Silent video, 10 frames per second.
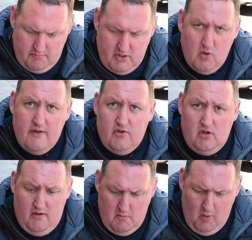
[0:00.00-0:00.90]

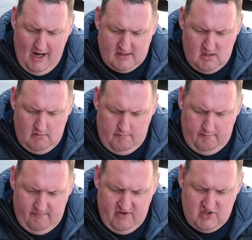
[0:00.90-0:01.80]
beautiful white
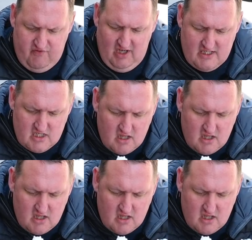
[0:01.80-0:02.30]
fish fillet.